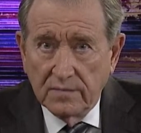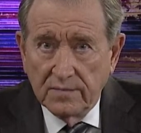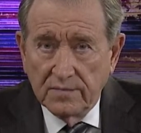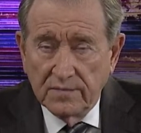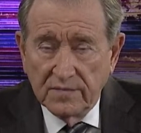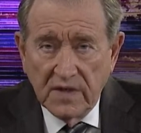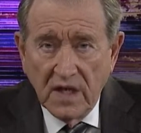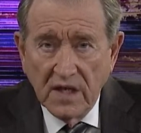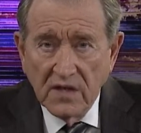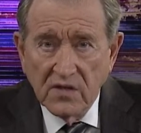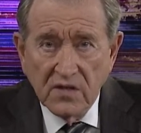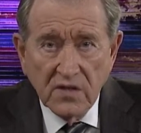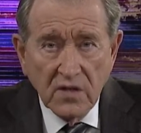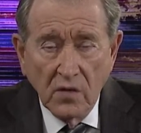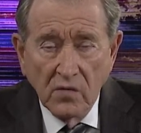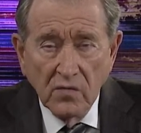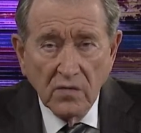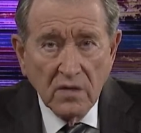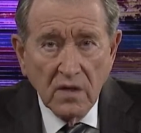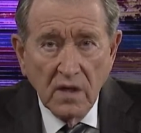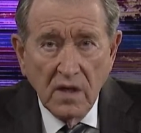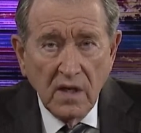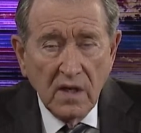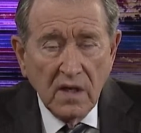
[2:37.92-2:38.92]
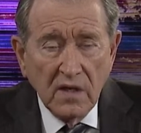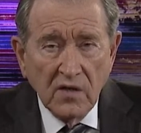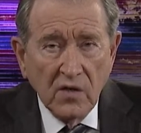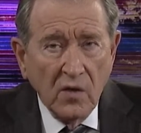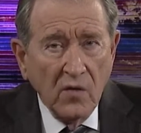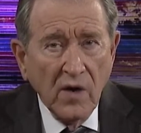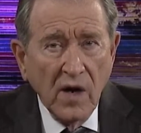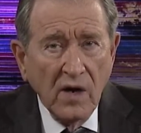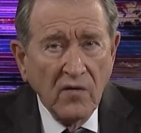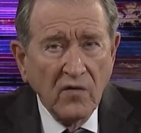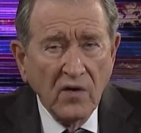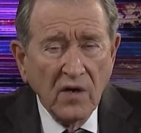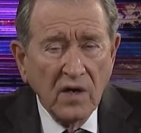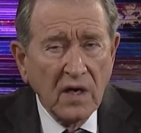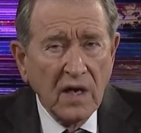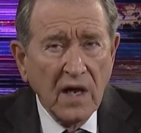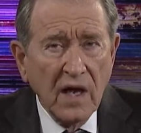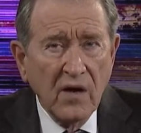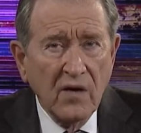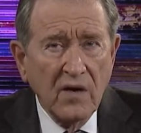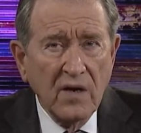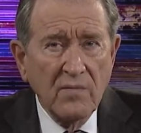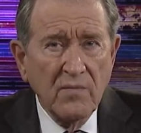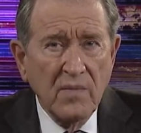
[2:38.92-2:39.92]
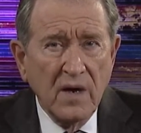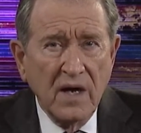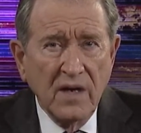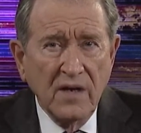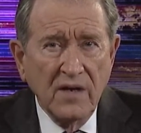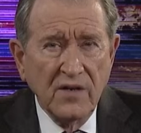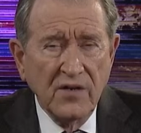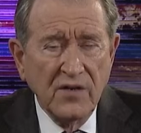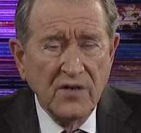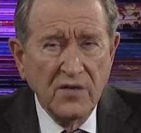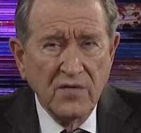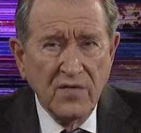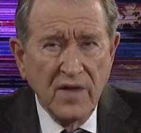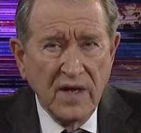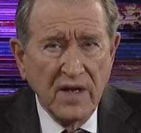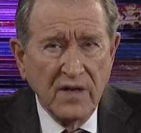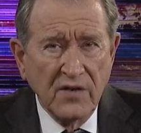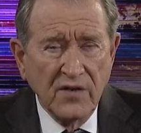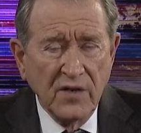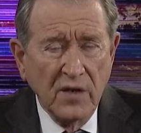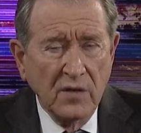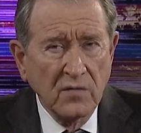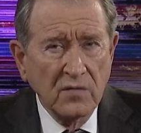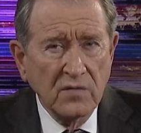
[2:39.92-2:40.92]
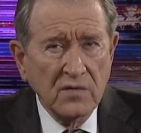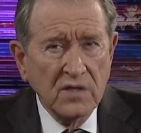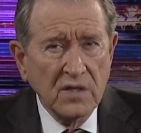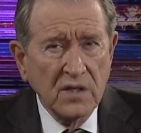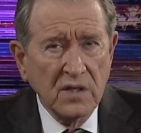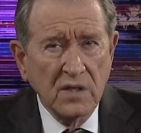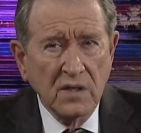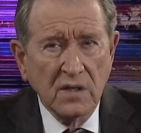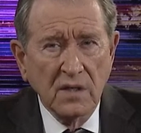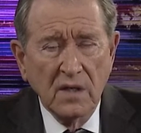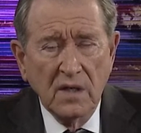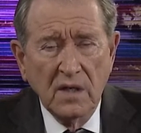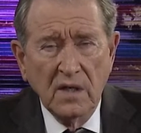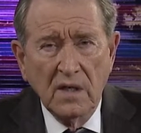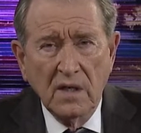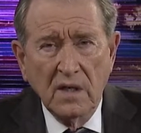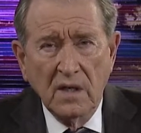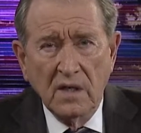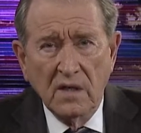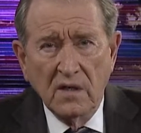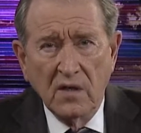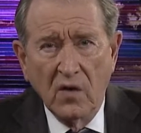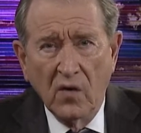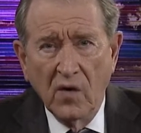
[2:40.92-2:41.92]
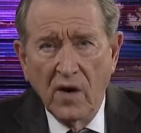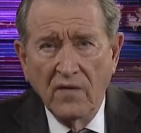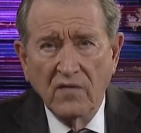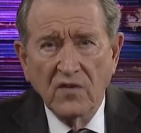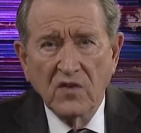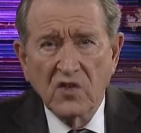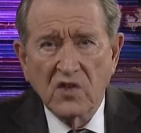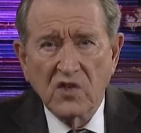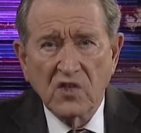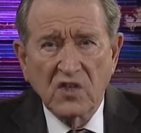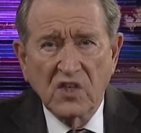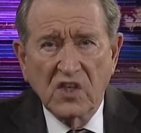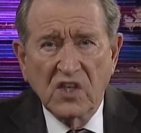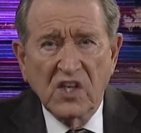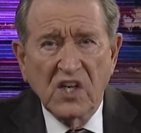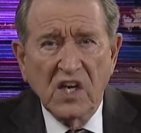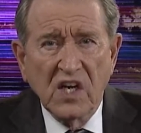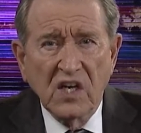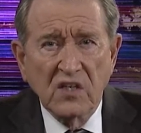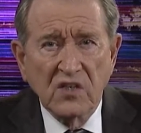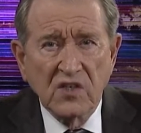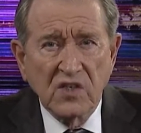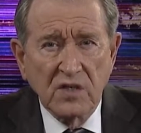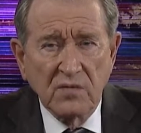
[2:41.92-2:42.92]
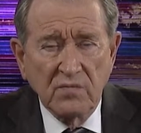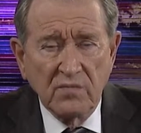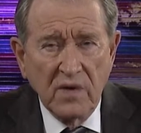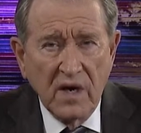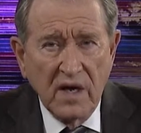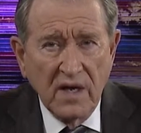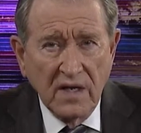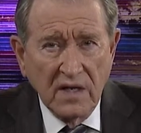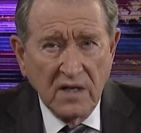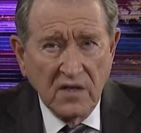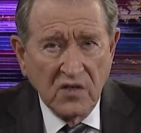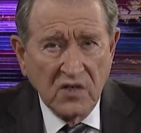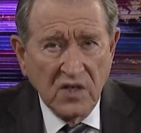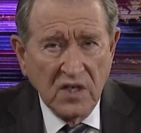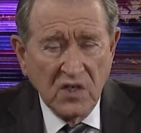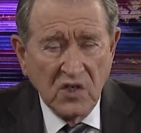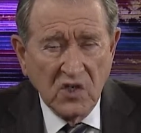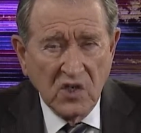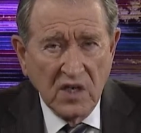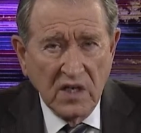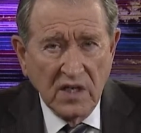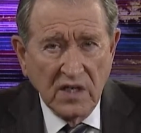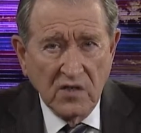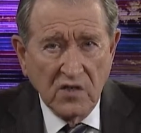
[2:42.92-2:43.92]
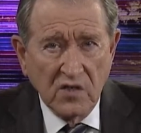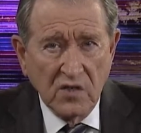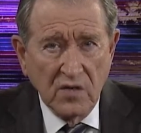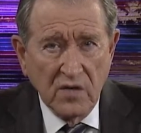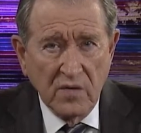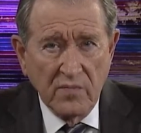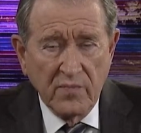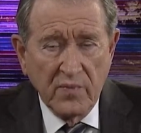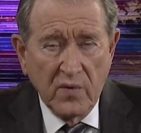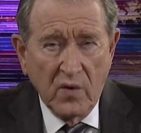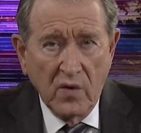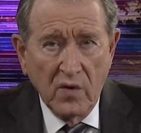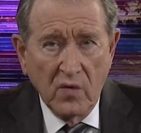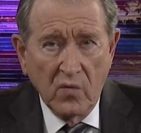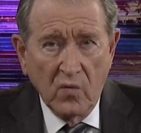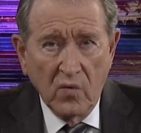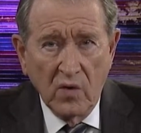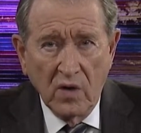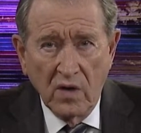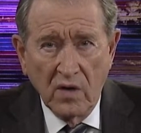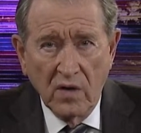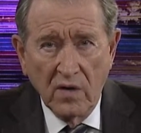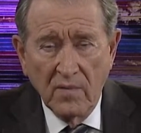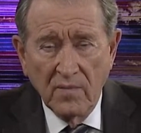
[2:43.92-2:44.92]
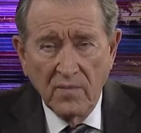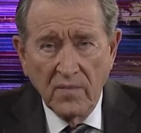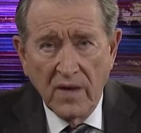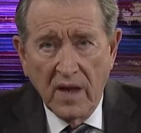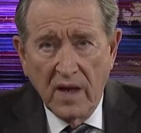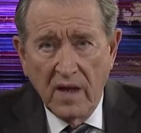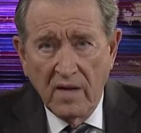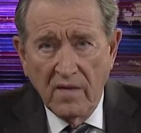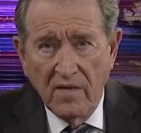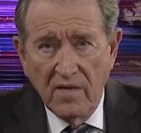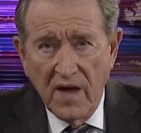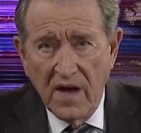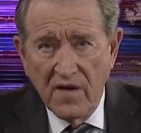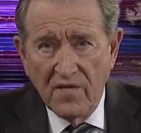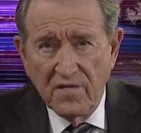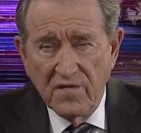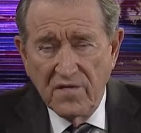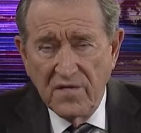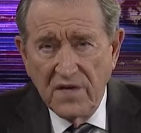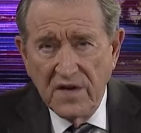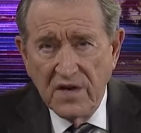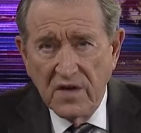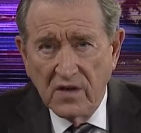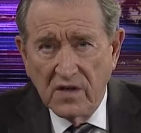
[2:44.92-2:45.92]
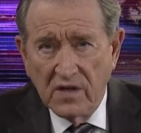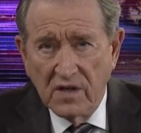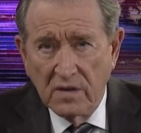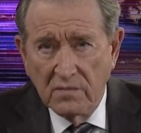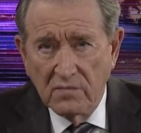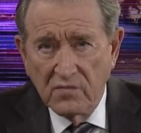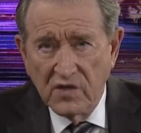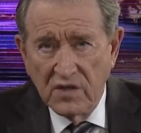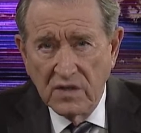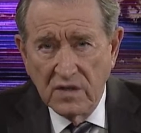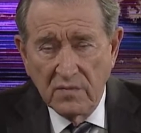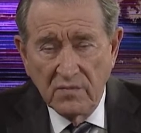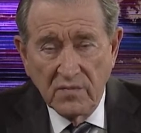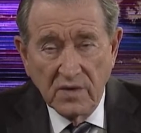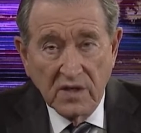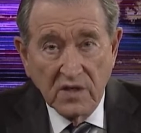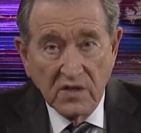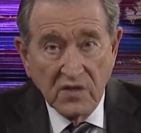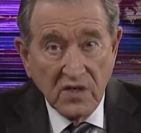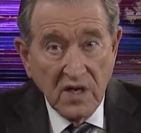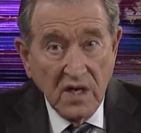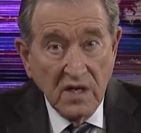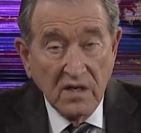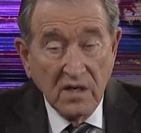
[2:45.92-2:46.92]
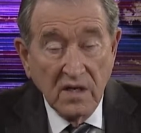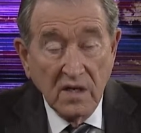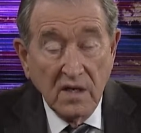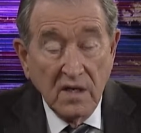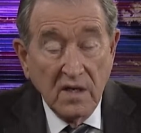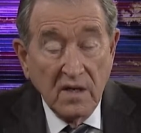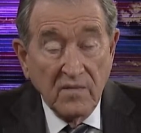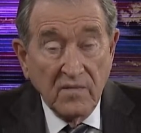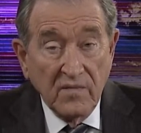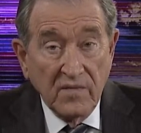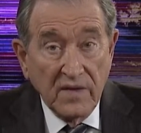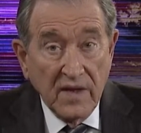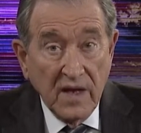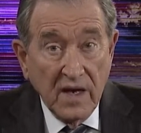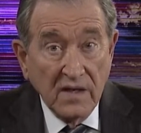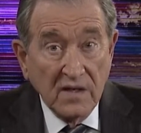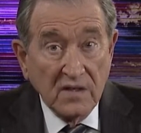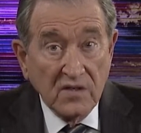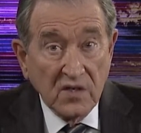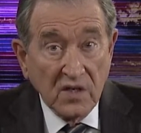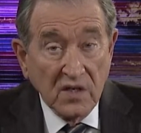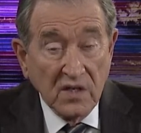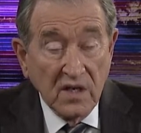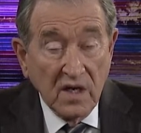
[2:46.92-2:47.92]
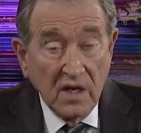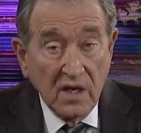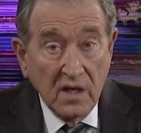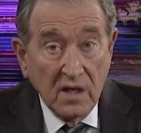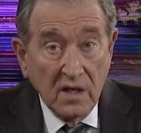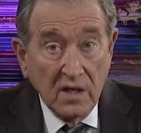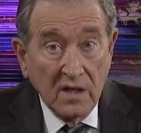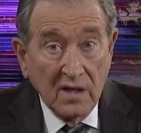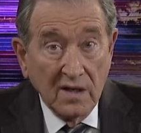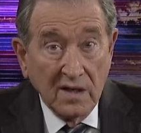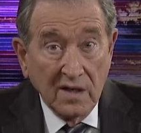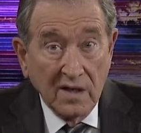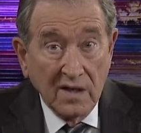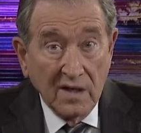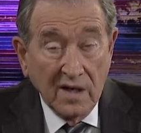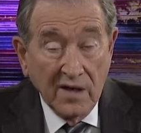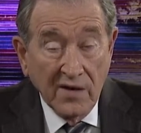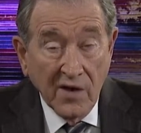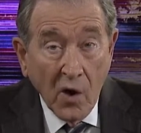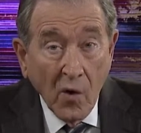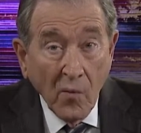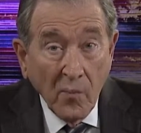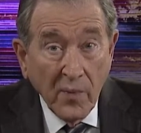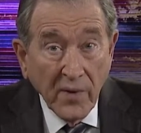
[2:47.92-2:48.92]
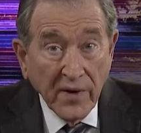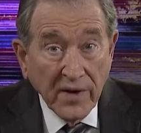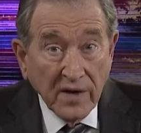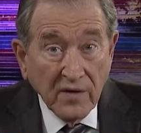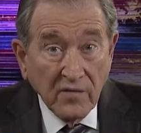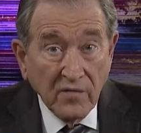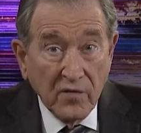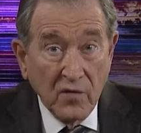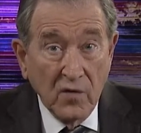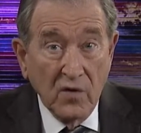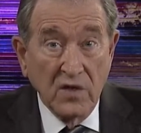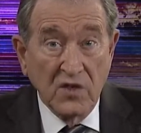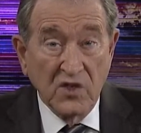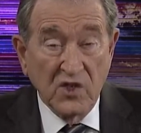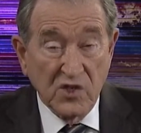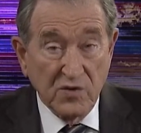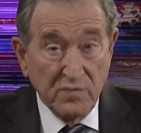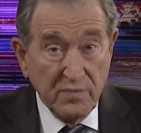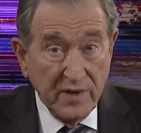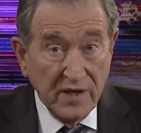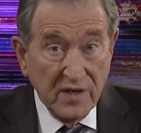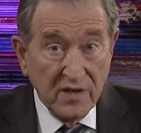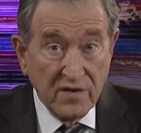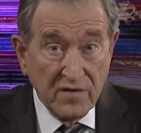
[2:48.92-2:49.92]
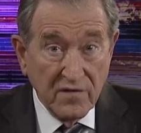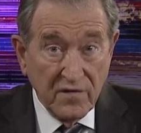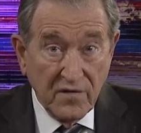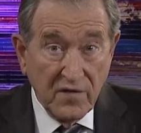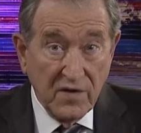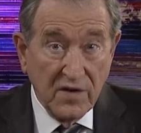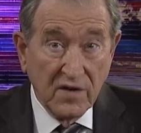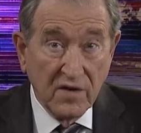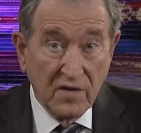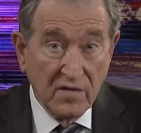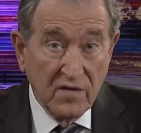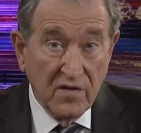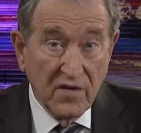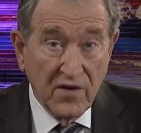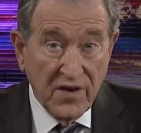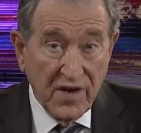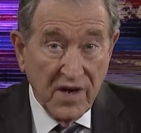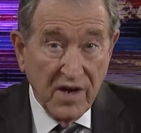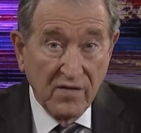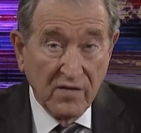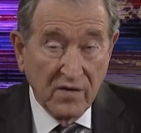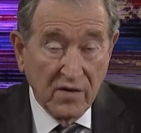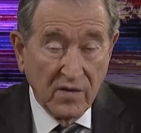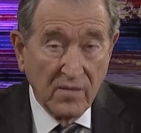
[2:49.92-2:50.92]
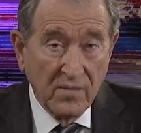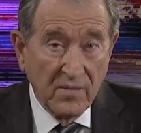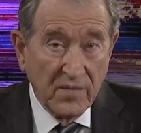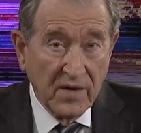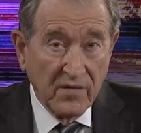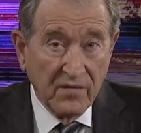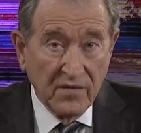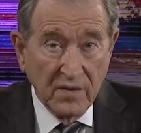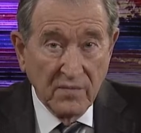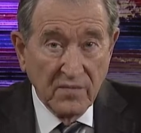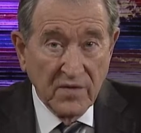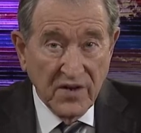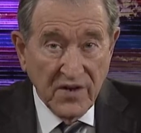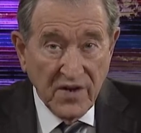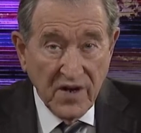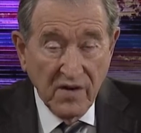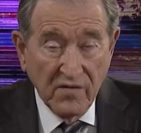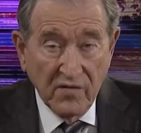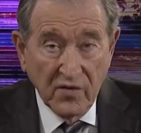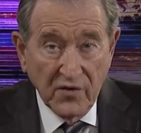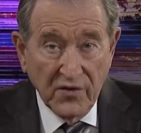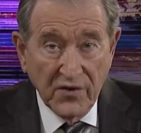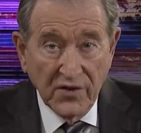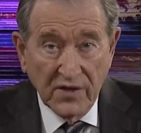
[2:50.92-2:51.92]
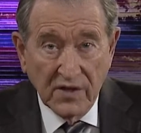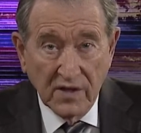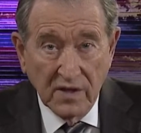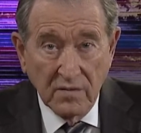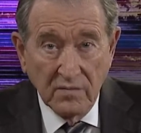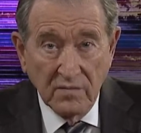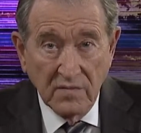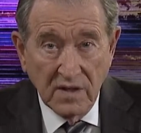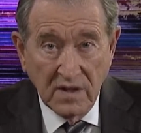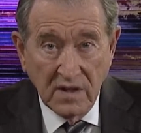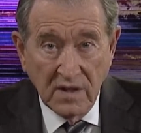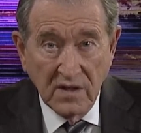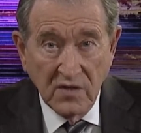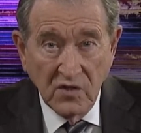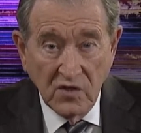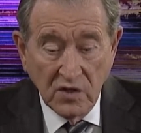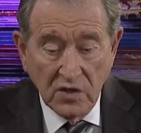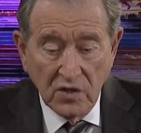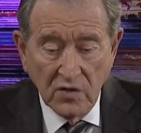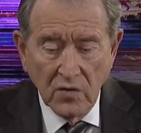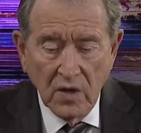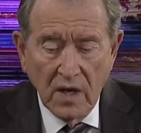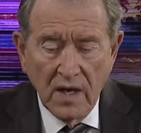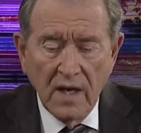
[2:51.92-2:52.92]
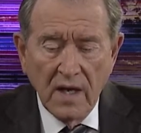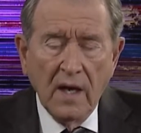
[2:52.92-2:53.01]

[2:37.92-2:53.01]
That don't don't ever allow anybody to do that. Don't uh, don't ever scare somebody intentionally to the point where that fear comes in them because that that's an uh, an opening for a spirit of fear of the devil from the devil to come into you.